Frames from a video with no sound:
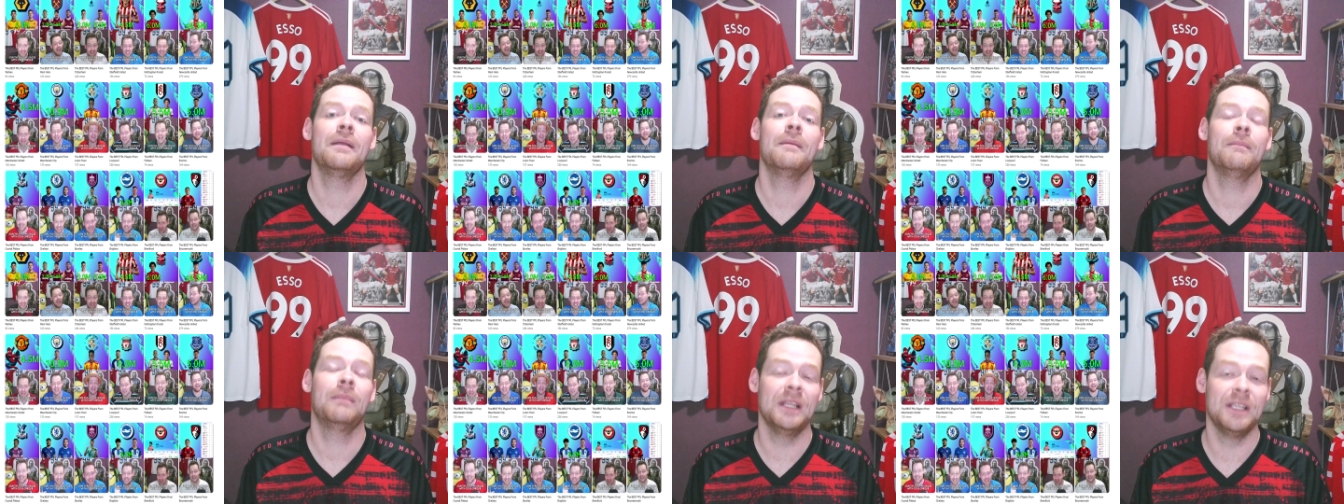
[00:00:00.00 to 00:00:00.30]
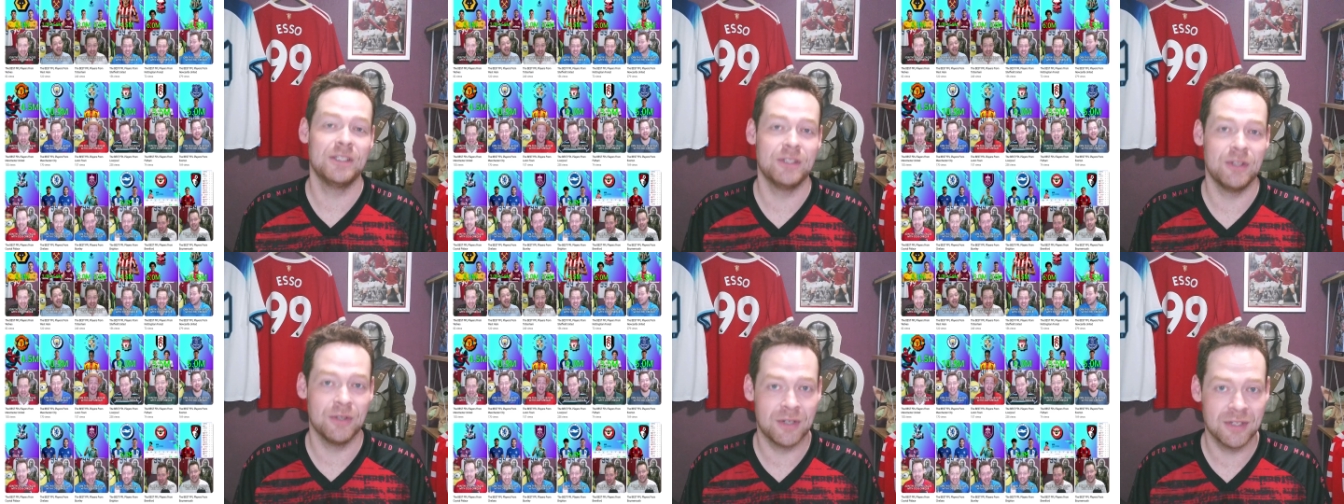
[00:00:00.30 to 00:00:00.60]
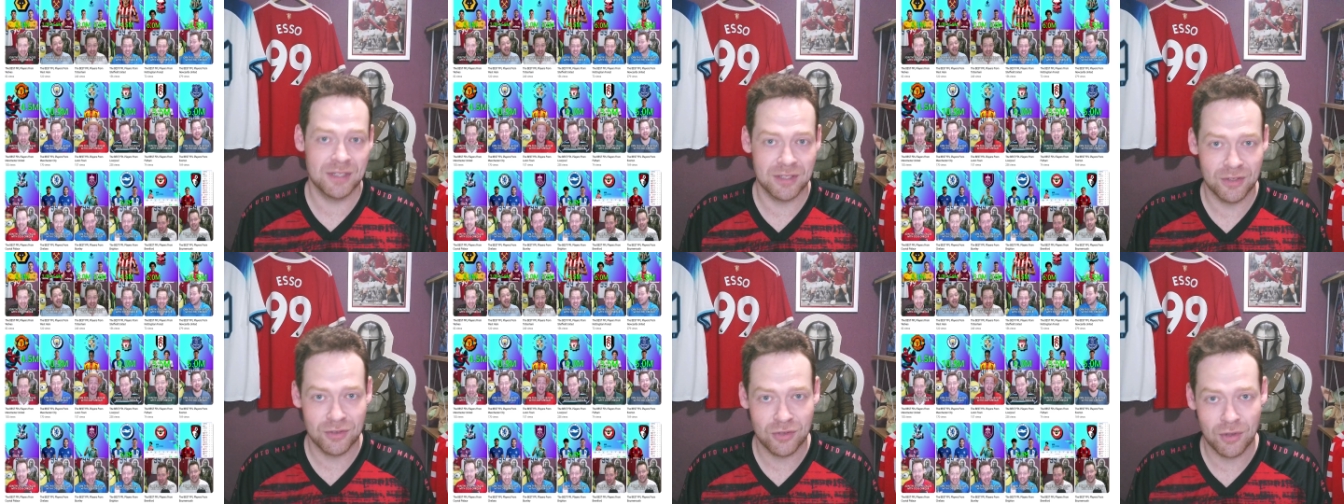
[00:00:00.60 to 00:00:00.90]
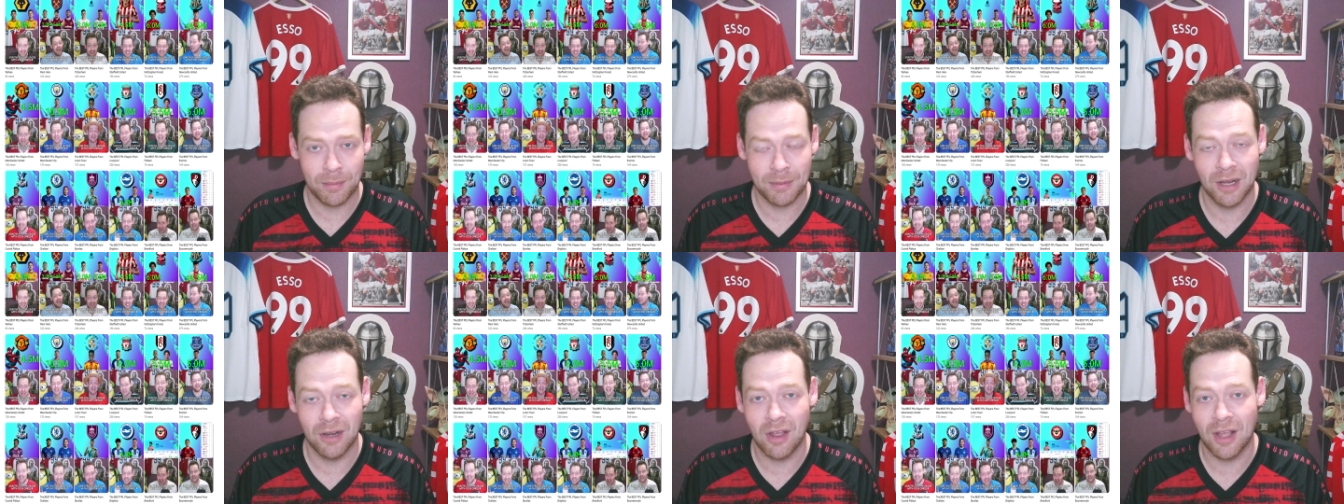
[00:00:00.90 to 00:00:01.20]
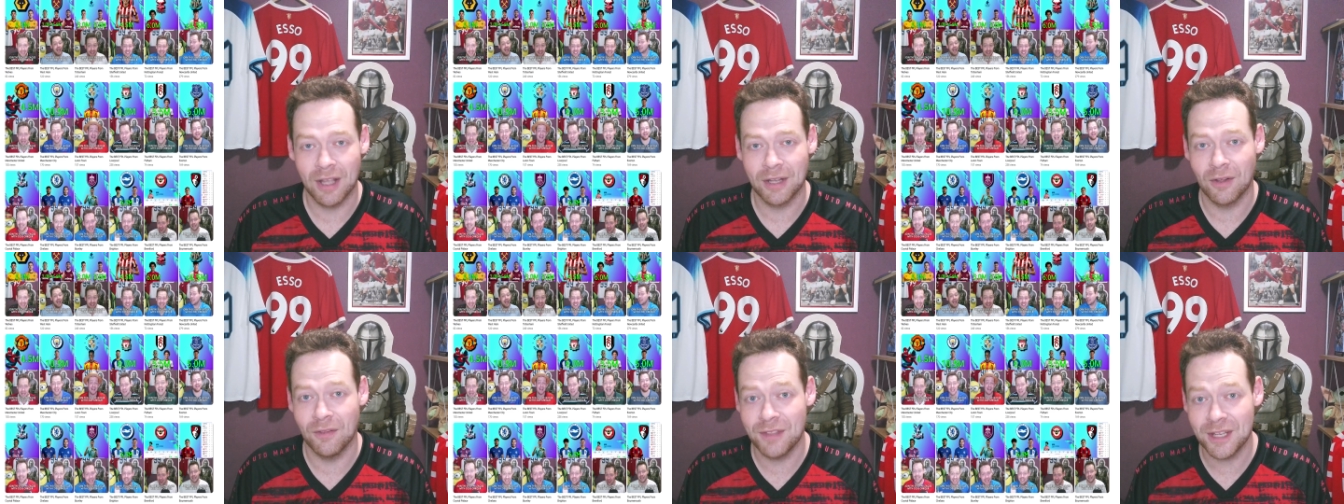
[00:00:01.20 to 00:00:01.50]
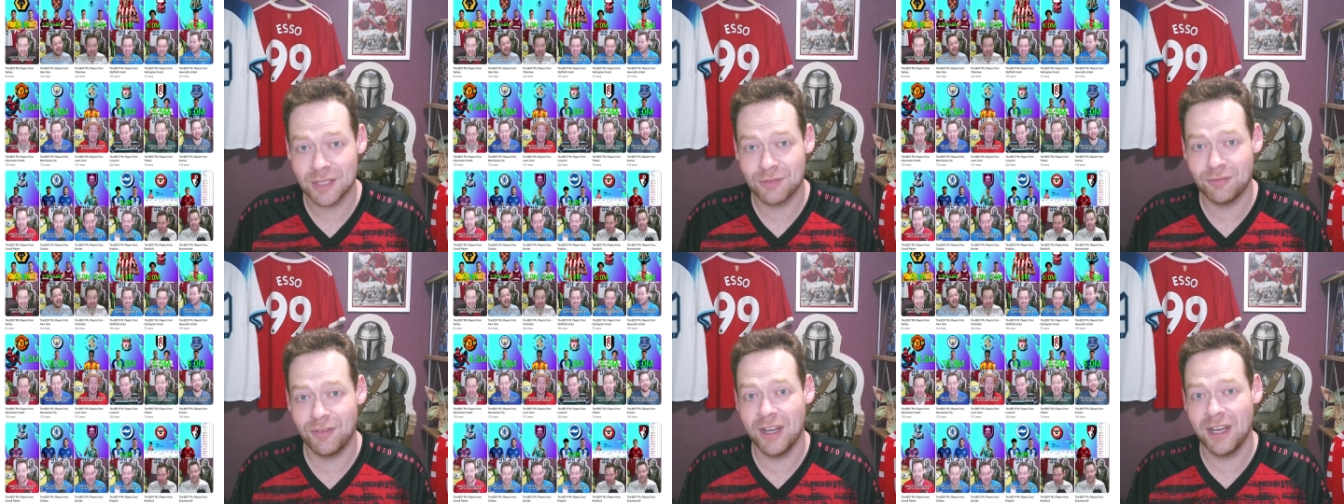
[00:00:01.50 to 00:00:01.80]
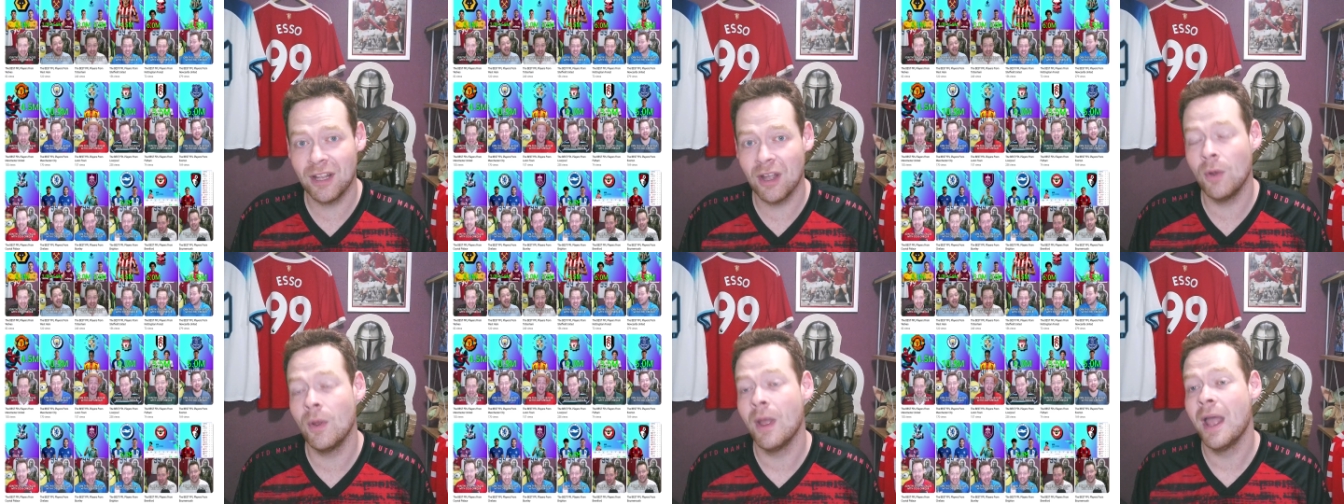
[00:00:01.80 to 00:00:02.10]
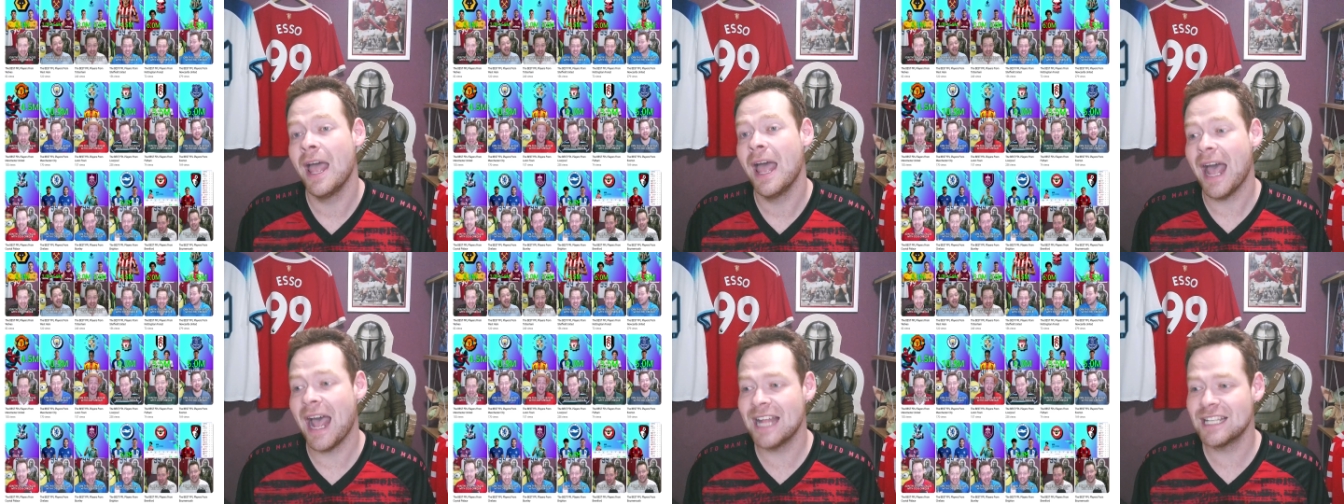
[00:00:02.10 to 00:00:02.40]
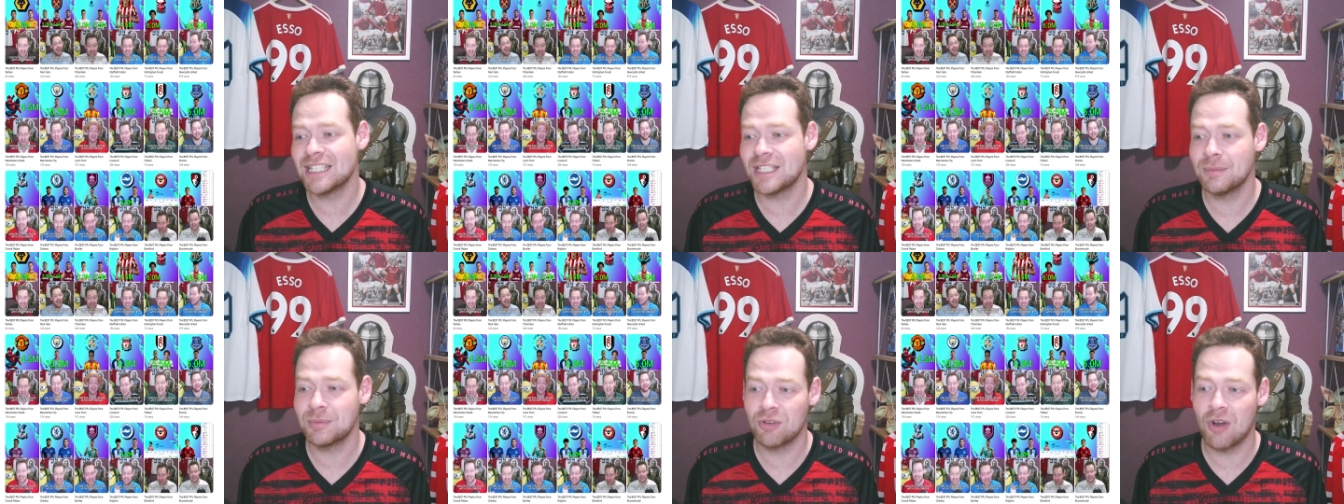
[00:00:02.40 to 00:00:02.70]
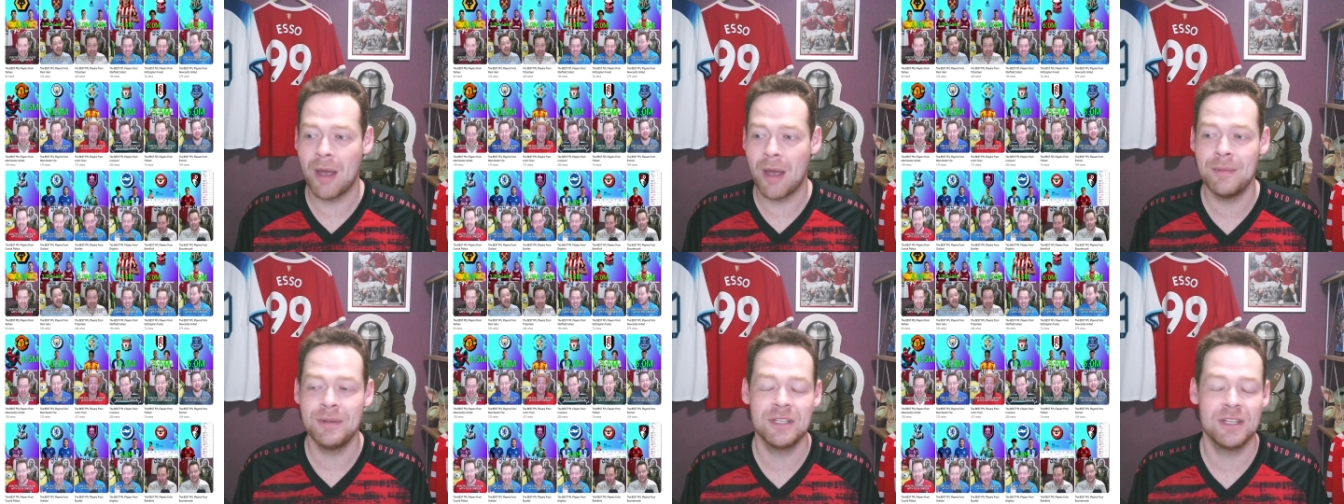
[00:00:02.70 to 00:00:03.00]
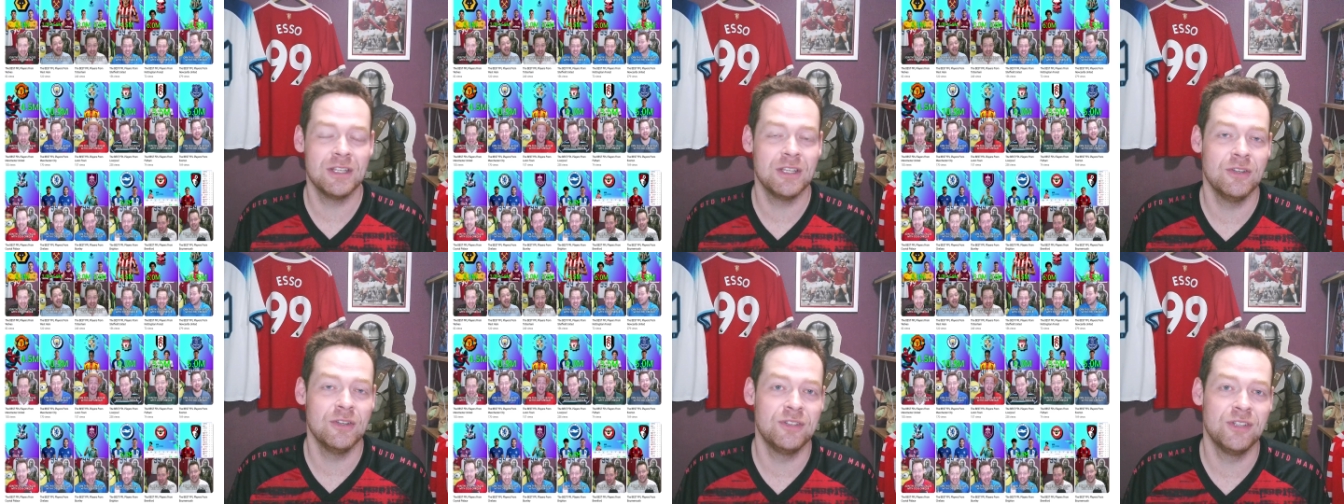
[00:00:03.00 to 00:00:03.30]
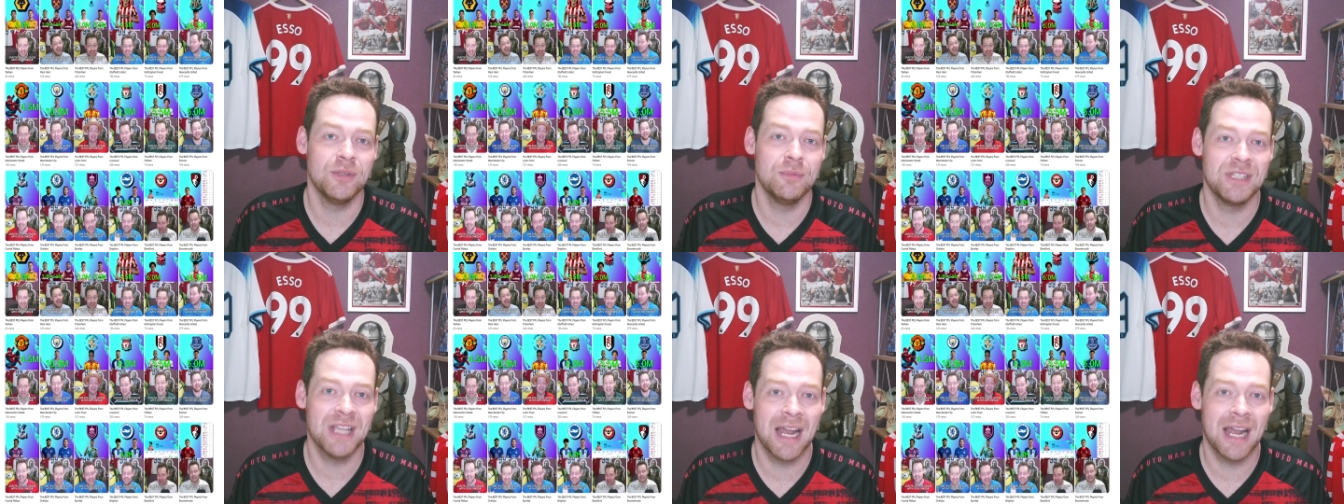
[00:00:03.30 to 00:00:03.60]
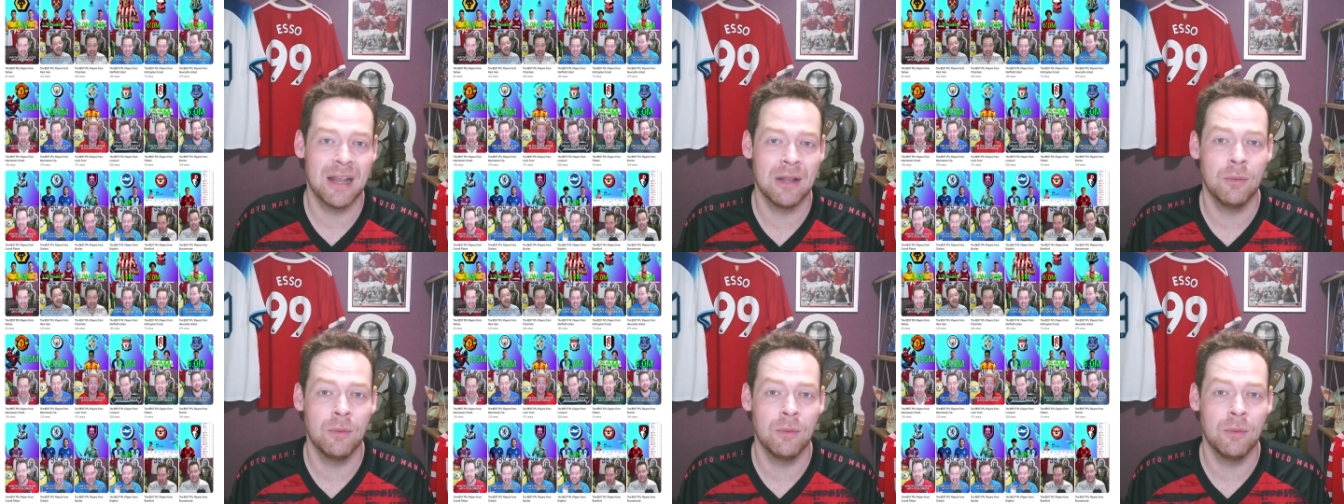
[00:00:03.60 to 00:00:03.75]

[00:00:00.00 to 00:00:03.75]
please do consider dropping a like on this video and subscribing to the YouTube channel.